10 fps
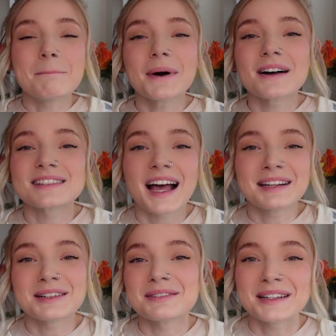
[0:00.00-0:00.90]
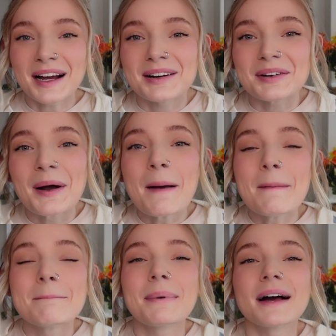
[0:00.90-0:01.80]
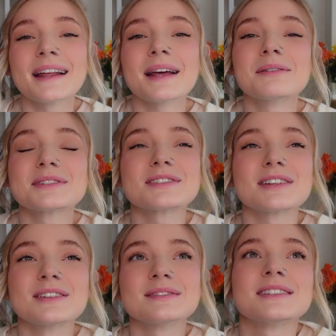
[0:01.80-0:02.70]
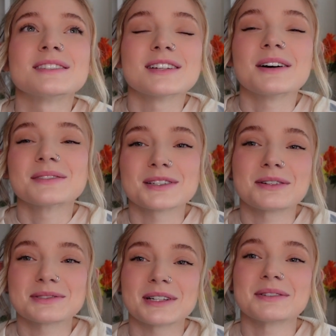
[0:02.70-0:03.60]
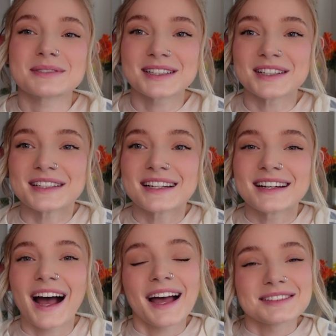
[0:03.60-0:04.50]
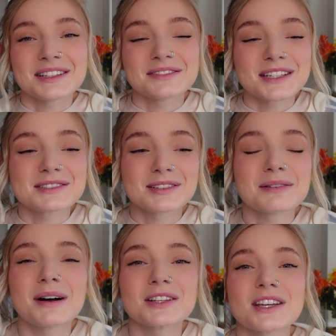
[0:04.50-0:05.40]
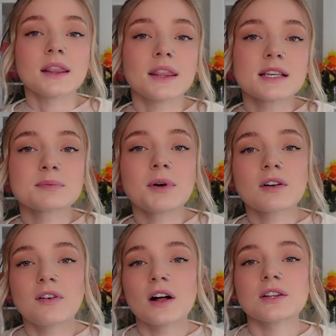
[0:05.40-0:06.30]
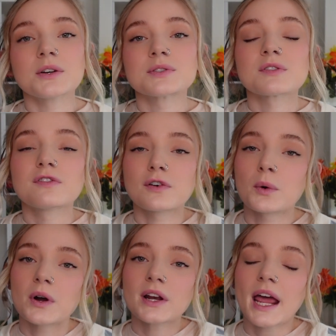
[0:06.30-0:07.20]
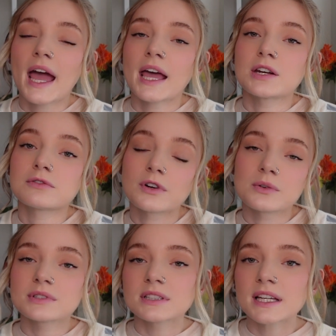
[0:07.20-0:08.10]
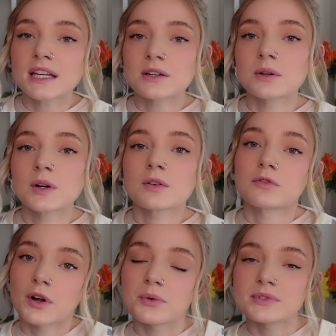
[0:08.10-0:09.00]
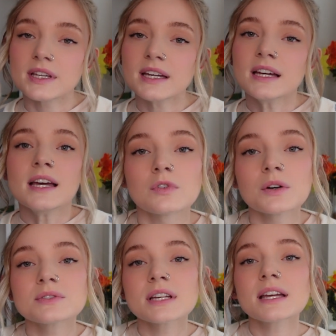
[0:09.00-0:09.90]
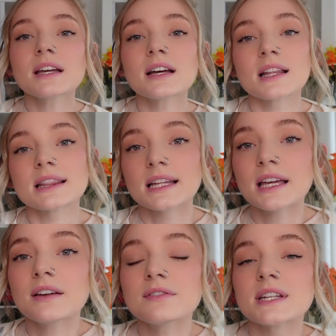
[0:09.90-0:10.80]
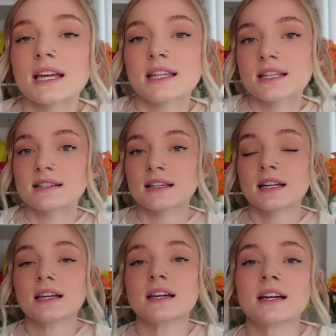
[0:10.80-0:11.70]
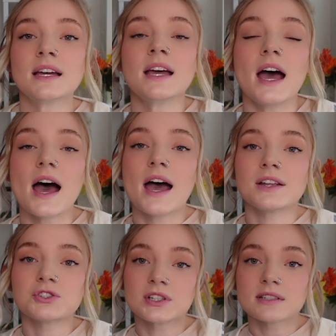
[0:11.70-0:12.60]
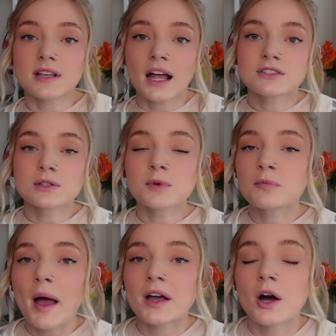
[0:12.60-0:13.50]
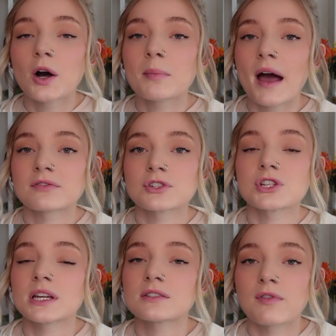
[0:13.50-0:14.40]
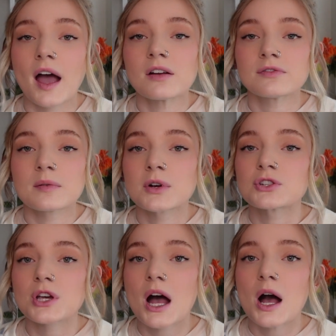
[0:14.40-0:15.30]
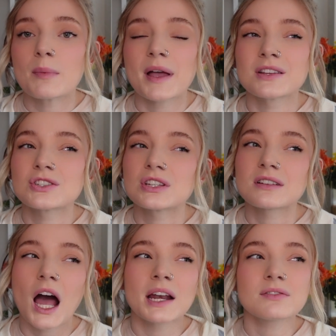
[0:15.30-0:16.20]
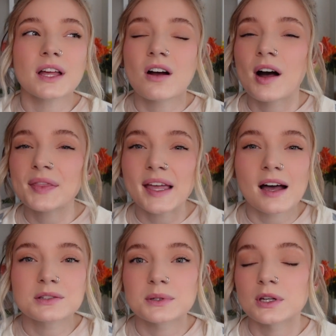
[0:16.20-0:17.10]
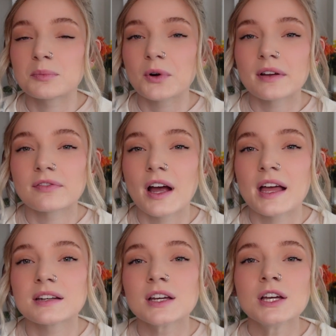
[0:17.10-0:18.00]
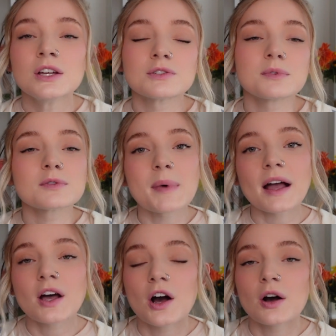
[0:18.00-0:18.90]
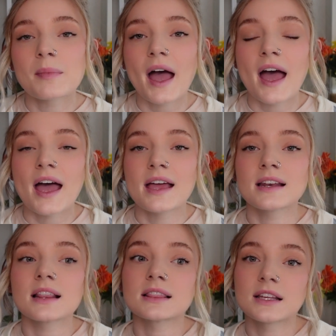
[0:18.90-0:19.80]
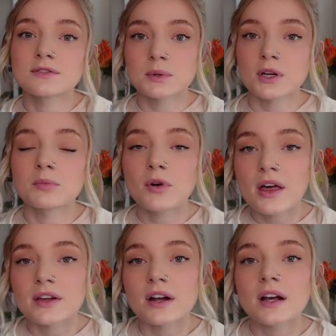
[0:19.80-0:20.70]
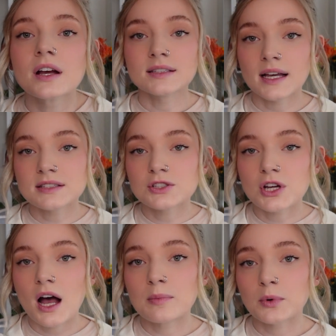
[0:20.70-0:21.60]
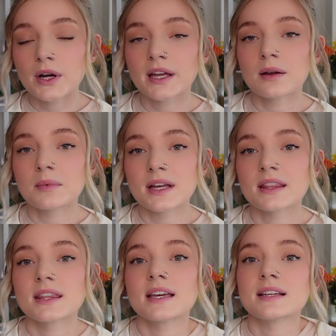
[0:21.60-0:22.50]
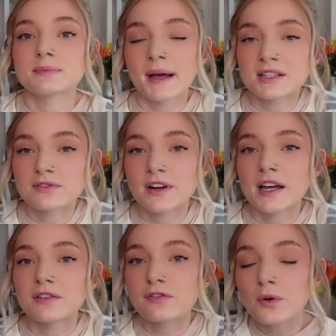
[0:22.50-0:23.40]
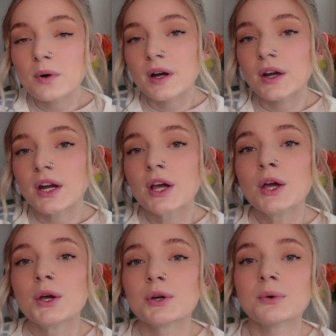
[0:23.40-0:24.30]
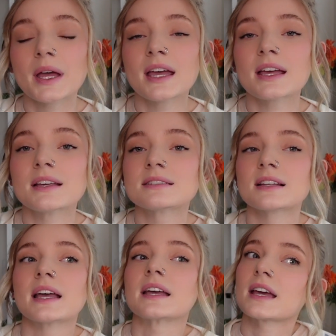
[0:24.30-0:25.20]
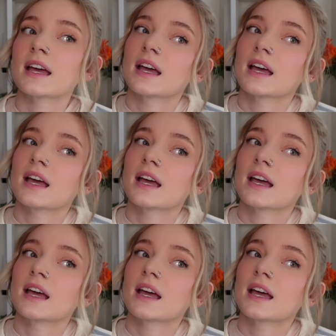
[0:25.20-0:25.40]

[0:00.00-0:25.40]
books? I don't know, but it was so, so, so good. I loved it so much. This book follows Ford and Rosalie or Rosie. Rosie lived in the city and she decides to move back home after she gets fired from her job and she's kind of like on the outs with her boyfriend. She moves back home and lives with her brother, gets a job working with his best friend Ford, who is like